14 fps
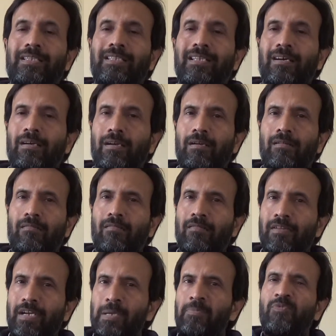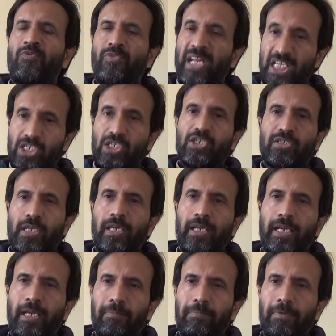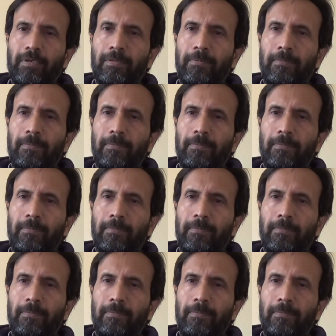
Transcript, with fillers: the rib fractures can happen